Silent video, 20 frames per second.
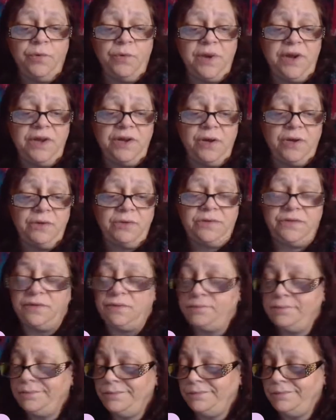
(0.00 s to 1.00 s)
Marie Knows.
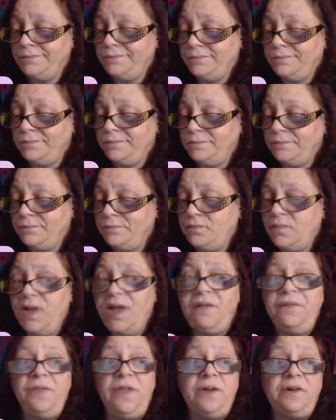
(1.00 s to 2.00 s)

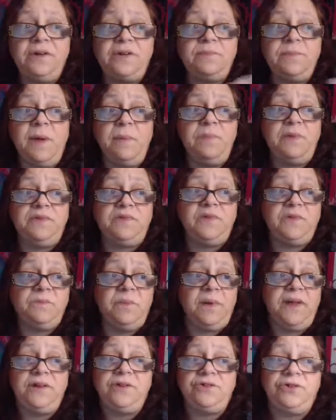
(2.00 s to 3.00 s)
And there's my business
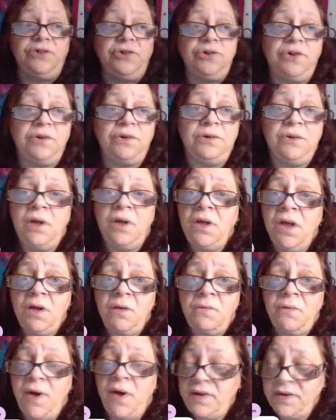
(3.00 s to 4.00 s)
page, and you can
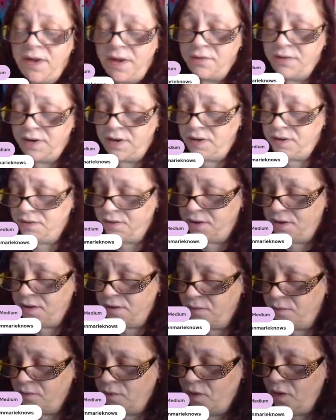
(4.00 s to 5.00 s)
find out
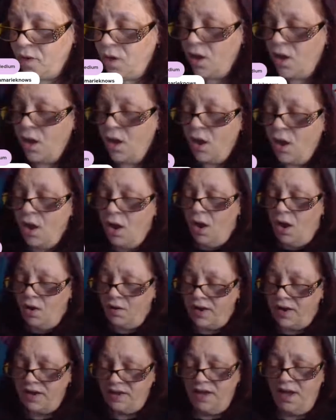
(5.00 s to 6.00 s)
anything.
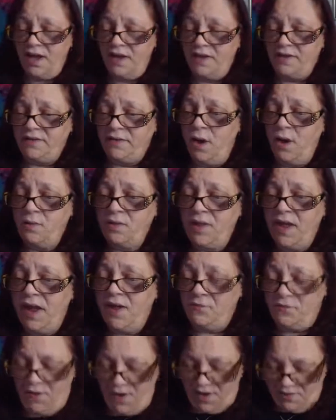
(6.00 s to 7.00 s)
All right, guys. Well, I
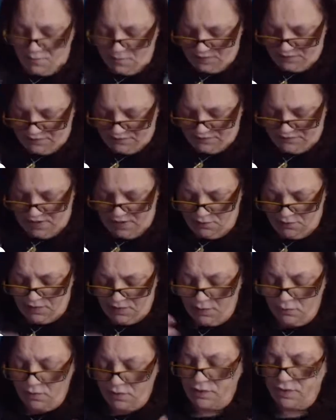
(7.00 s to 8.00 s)
have 5 minutes now,
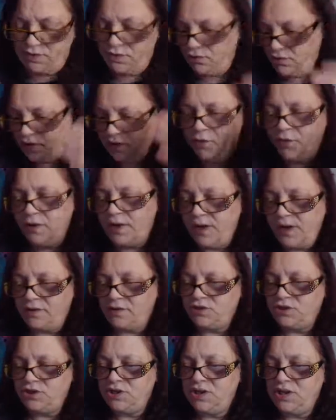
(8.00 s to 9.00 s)
and I want to do the quick
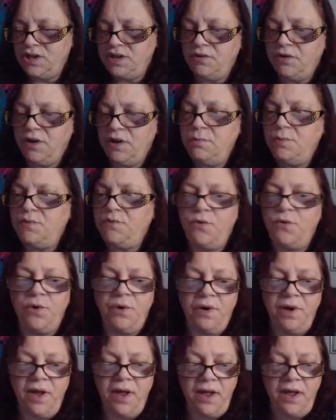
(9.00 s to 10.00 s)
energy clearing
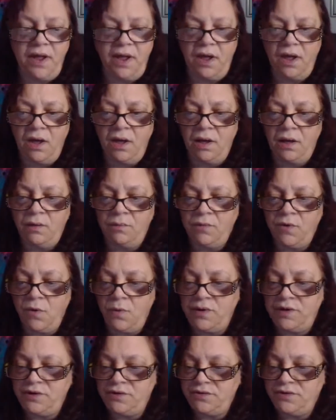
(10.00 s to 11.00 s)
before I
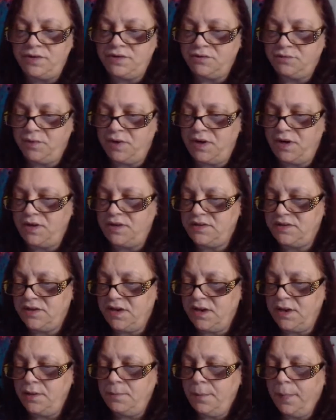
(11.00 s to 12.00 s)
go in and do this reading
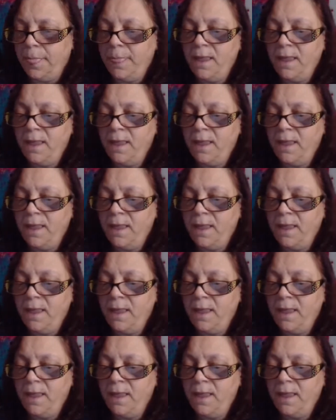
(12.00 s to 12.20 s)
tonight.